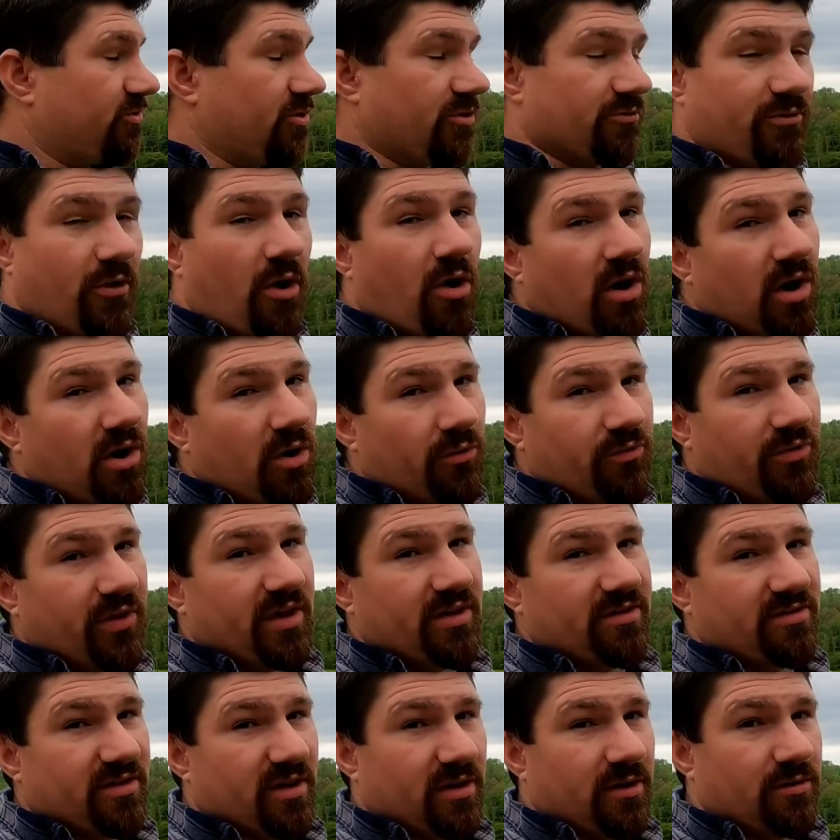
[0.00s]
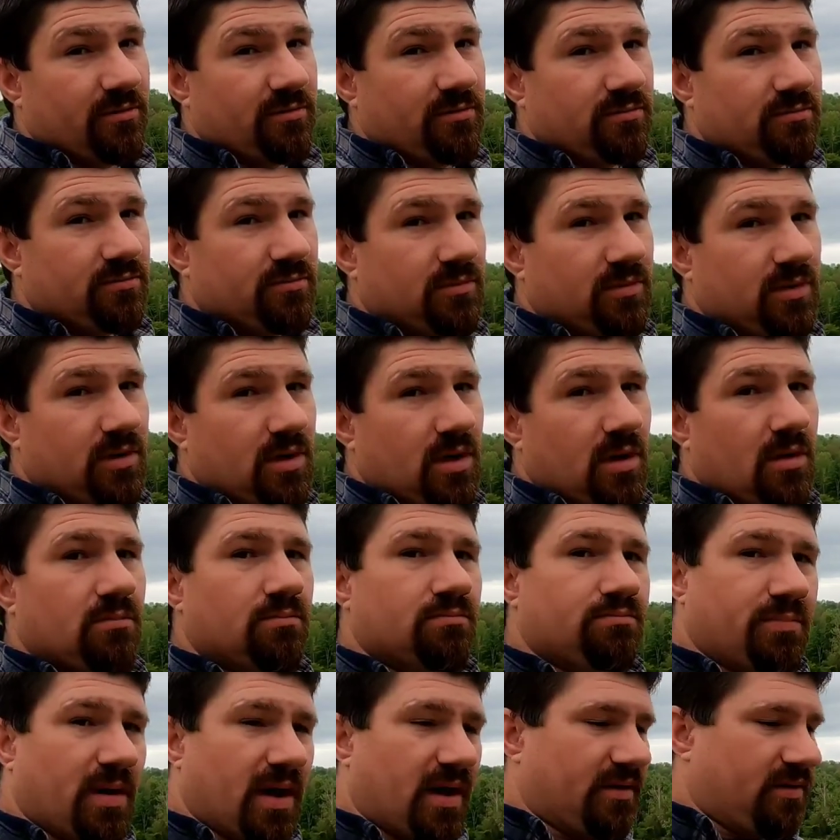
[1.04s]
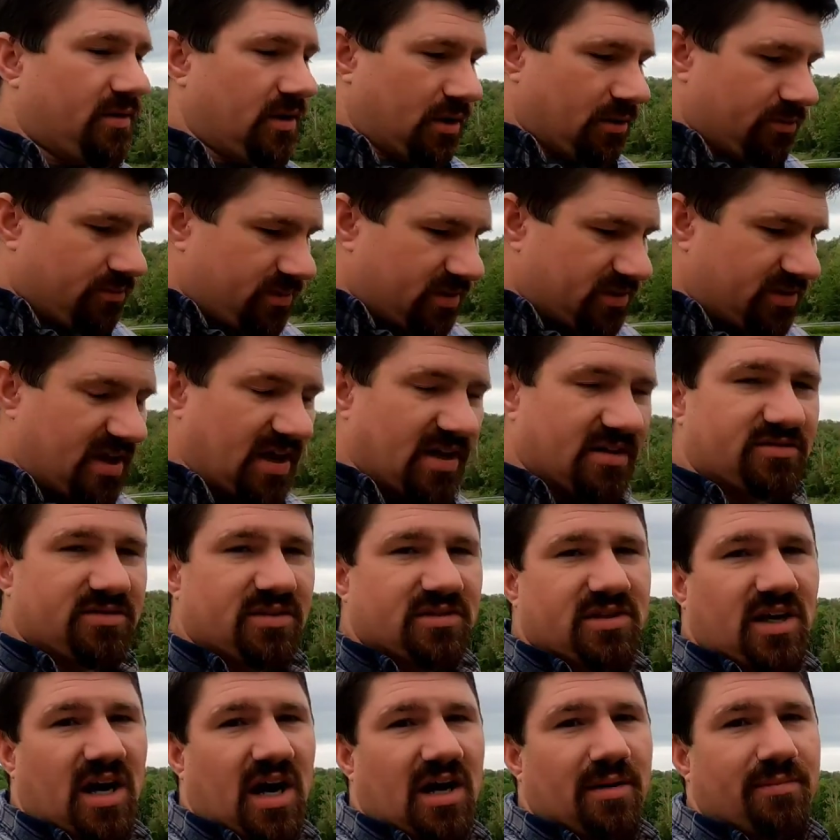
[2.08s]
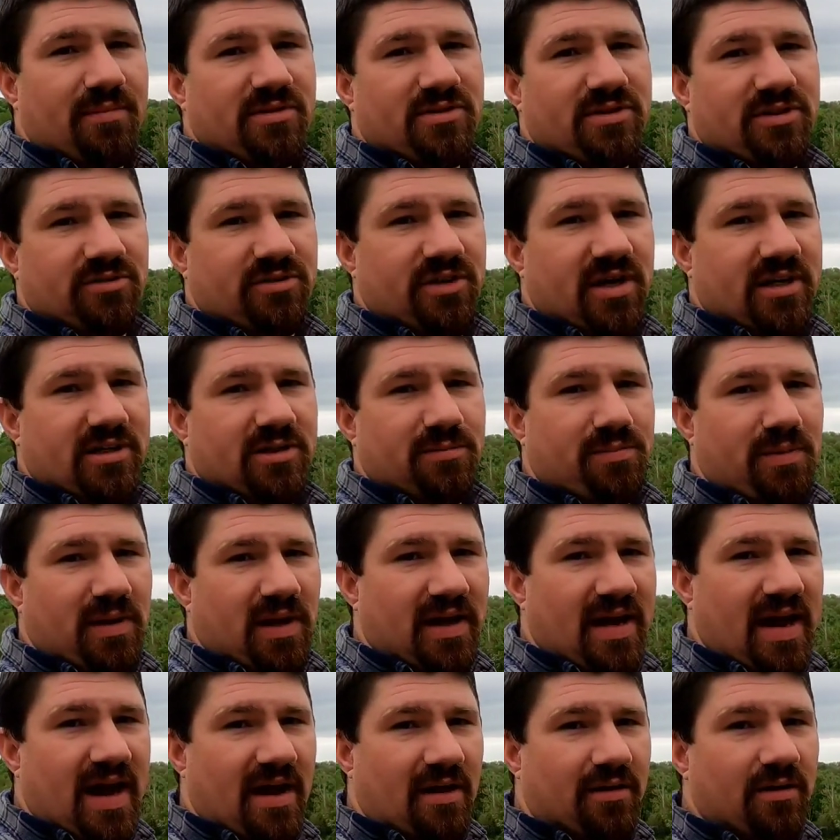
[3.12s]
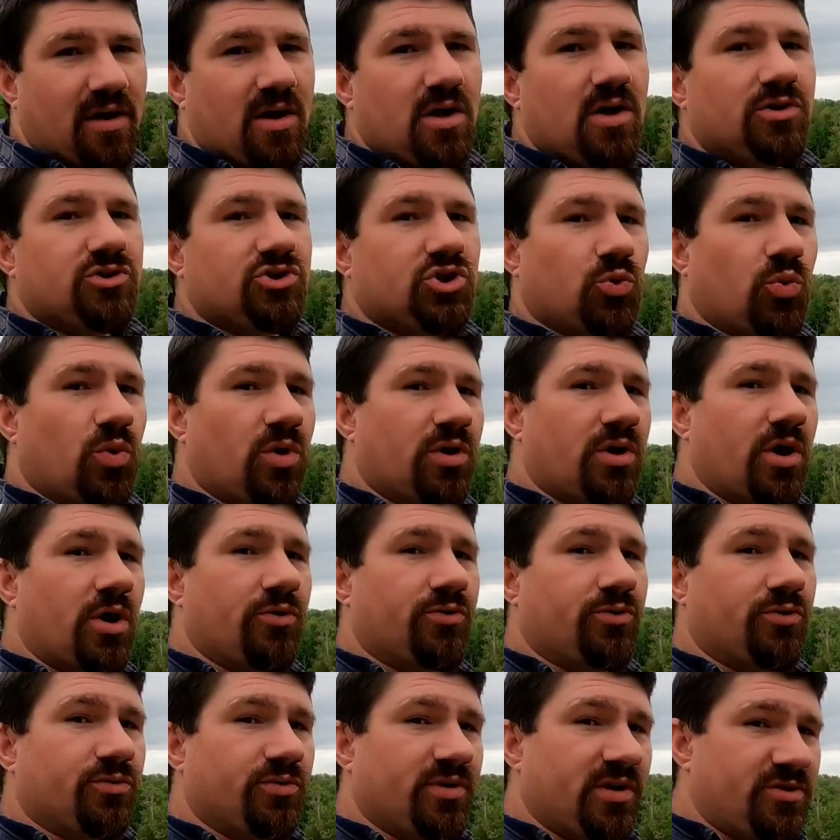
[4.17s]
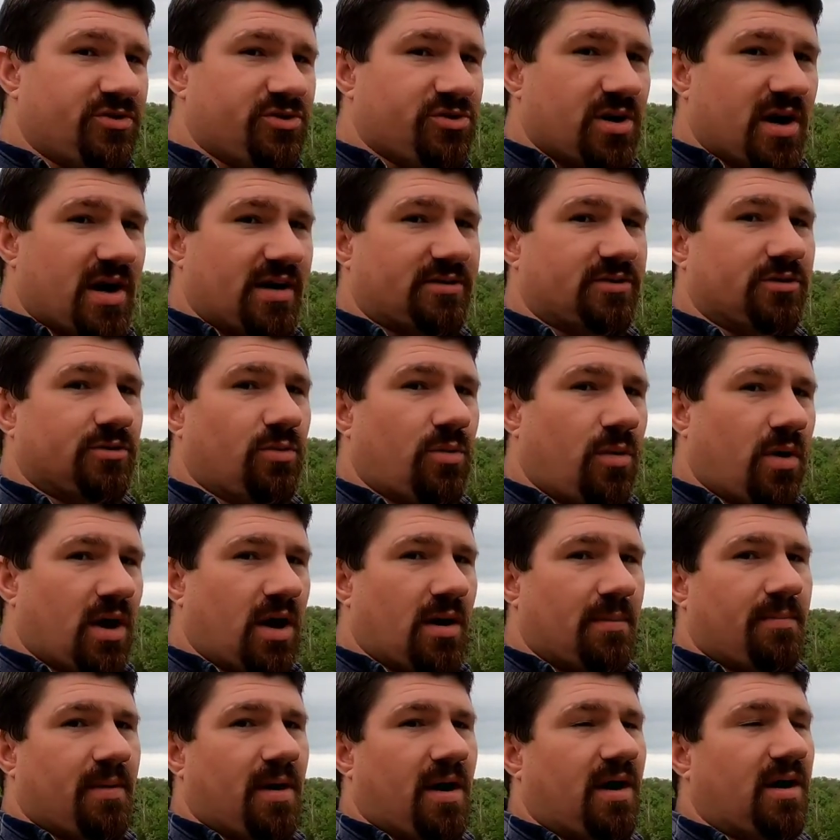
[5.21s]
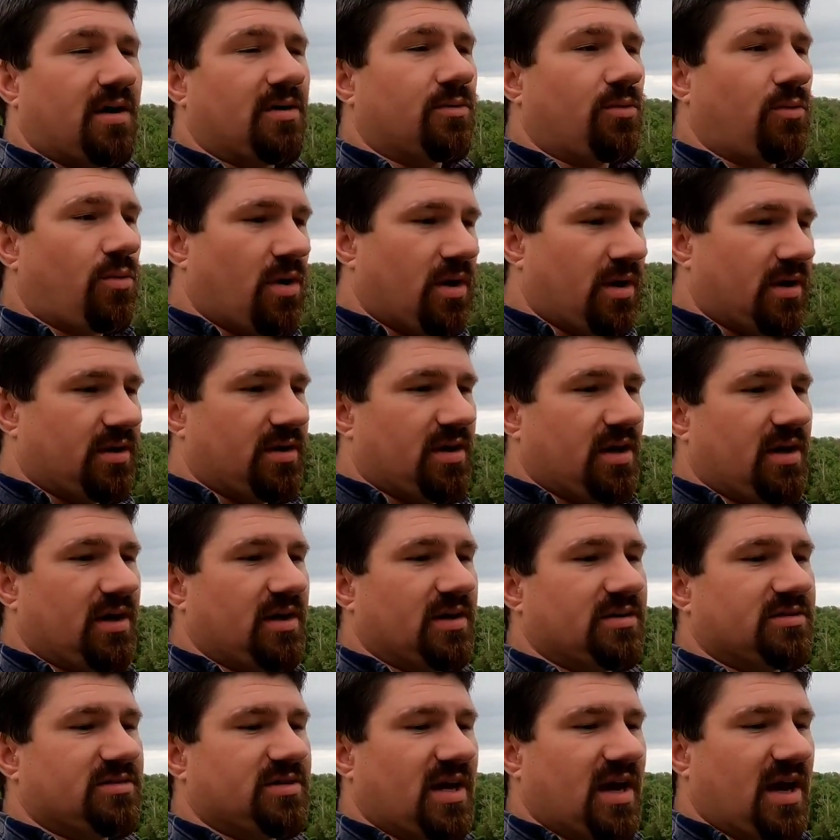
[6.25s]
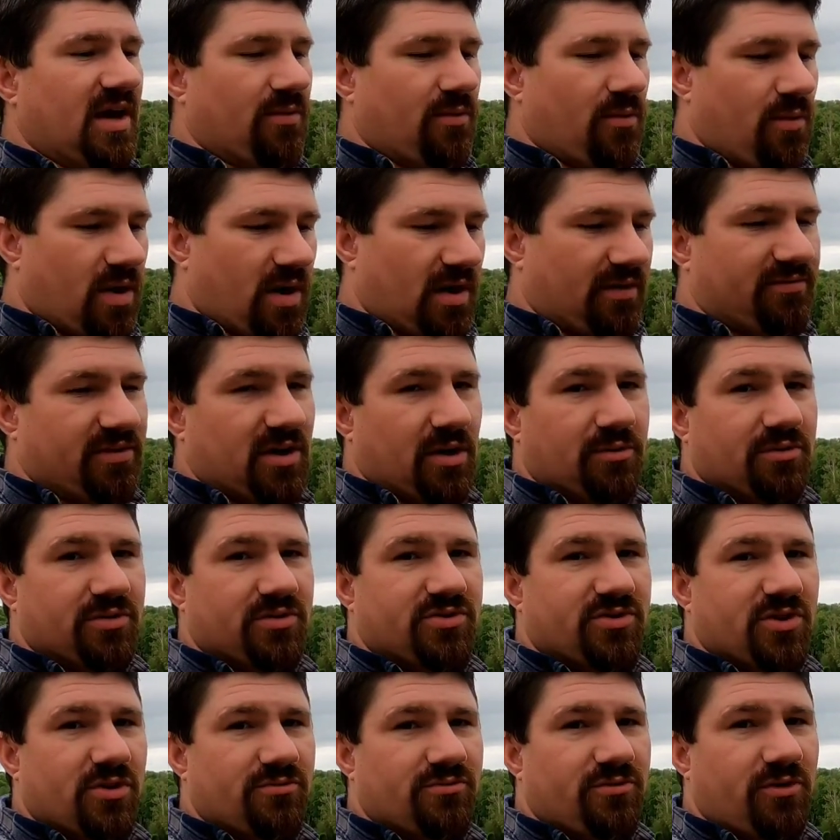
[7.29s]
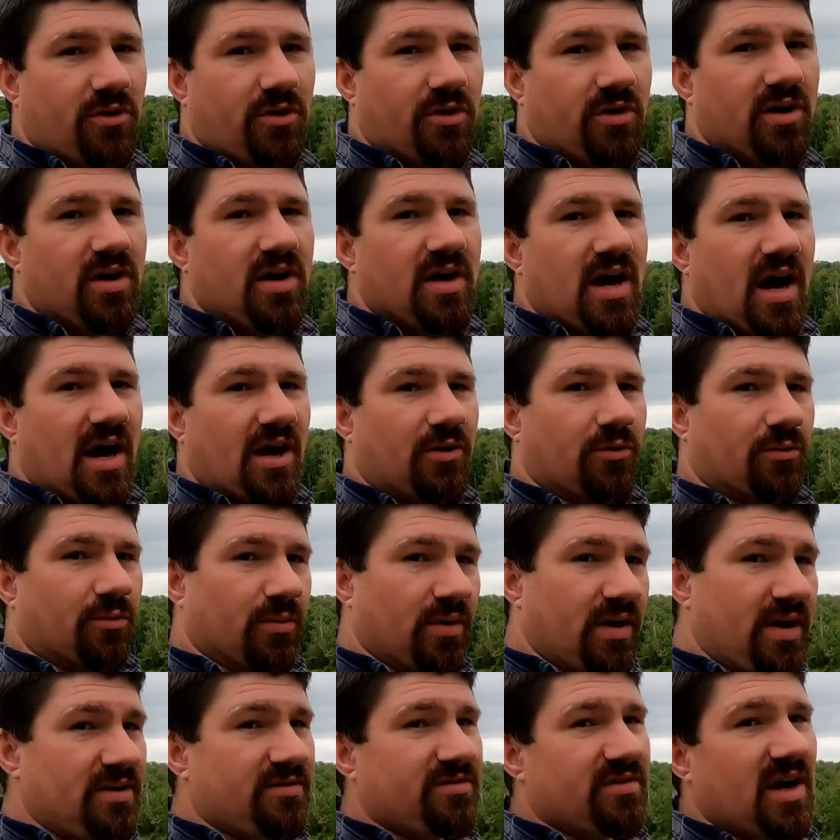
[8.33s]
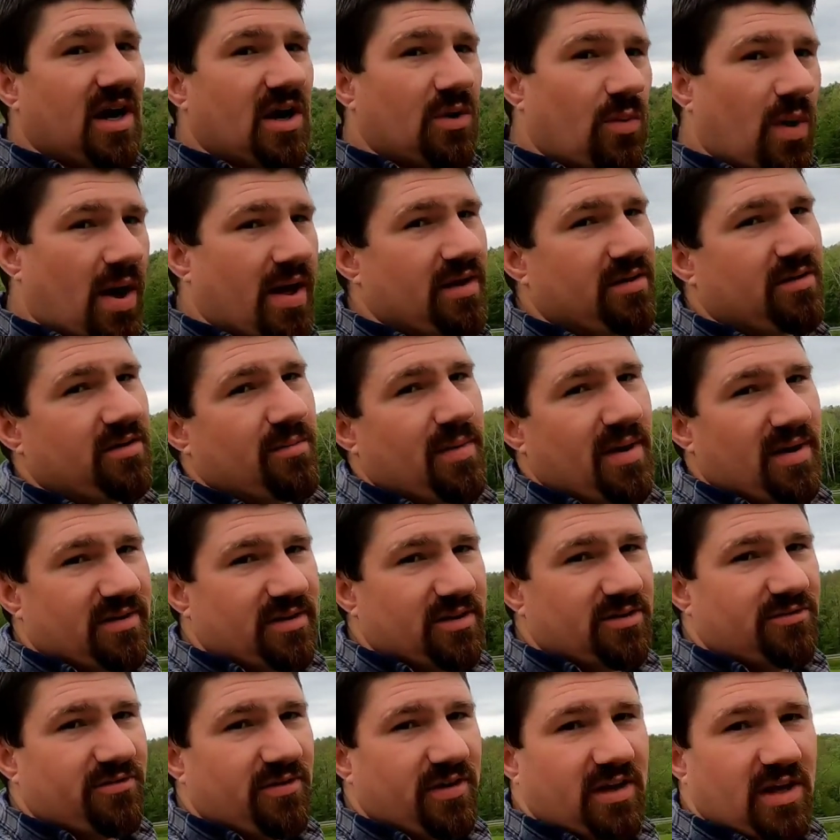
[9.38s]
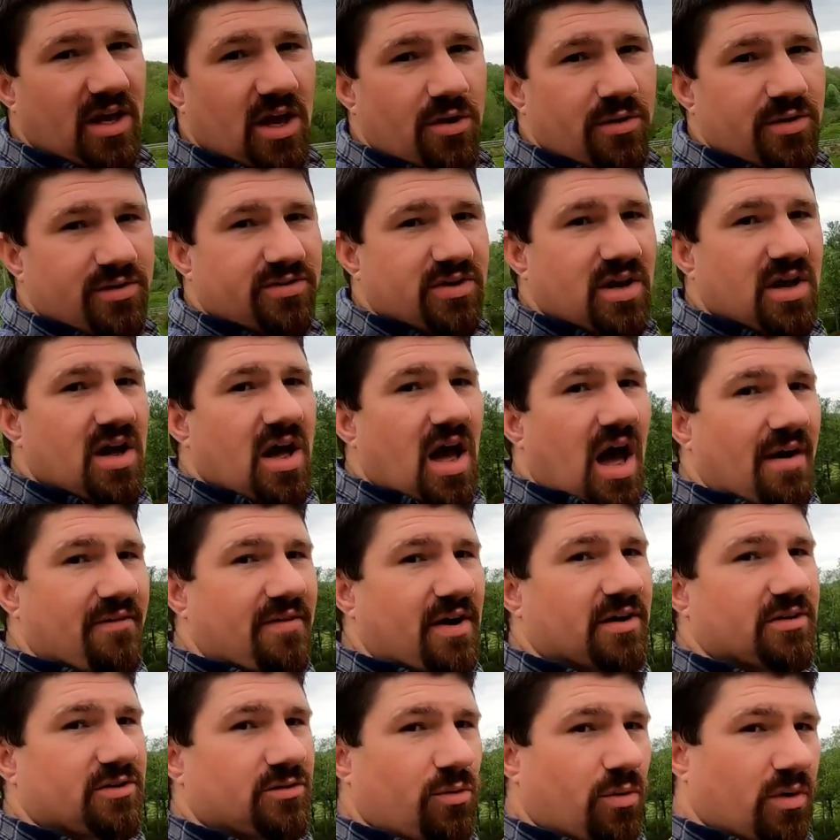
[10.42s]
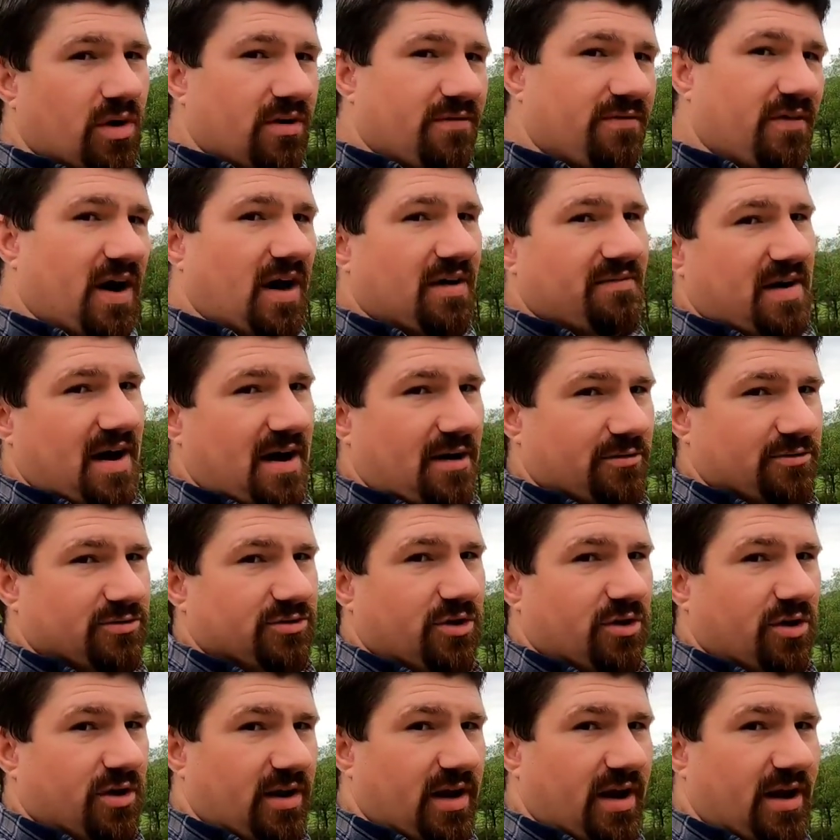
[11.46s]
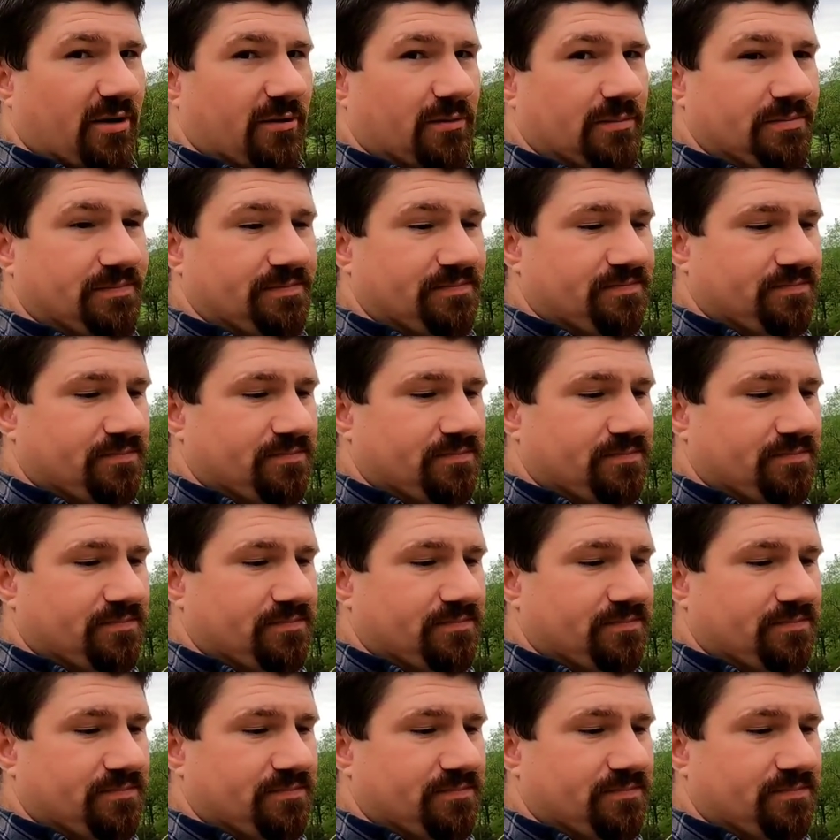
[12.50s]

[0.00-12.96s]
So far, I don't think so. But, you know, the test of time is still yet to play out. So we'll go through this tractor, what I bought, what it does, and what I've done with it so far. And the reason I waited to make this video is I've got 25 hours on it now.